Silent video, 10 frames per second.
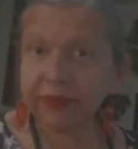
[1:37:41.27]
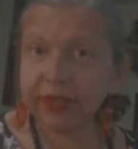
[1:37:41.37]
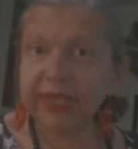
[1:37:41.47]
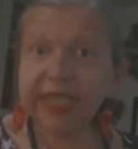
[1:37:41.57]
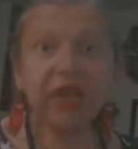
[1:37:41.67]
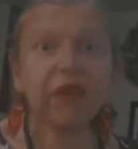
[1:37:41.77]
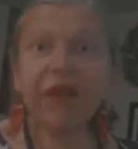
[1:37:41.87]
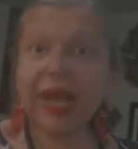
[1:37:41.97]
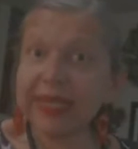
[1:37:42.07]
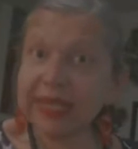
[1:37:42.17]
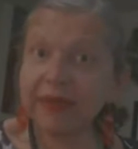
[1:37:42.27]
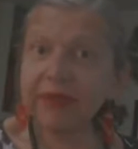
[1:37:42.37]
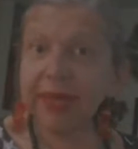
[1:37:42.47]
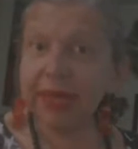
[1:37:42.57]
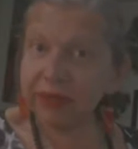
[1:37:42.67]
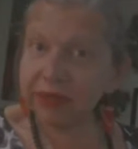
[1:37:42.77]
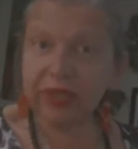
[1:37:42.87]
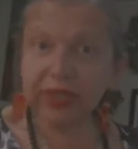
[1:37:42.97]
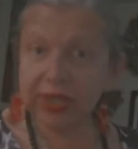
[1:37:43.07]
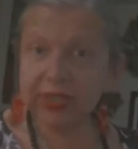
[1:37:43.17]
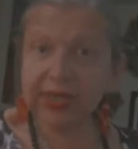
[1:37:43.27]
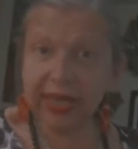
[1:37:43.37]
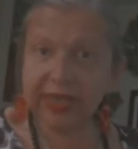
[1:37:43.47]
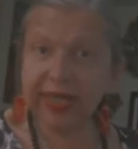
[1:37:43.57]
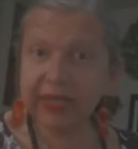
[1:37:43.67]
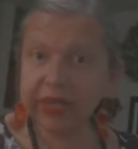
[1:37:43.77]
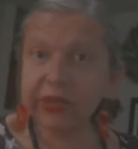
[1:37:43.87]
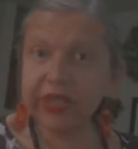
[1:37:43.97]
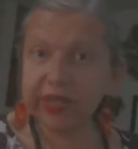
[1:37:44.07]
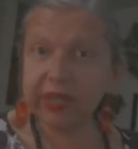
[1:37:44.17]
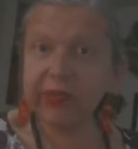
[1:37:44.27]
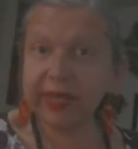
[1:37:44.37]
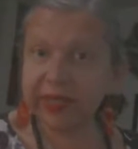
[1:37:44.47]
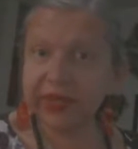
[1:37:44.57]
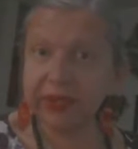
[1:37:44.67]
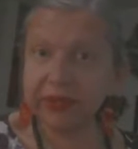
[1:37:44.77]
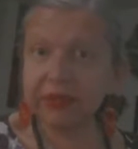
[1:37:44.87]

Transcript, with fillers: terrorizing everybody you just can study that the christian coalition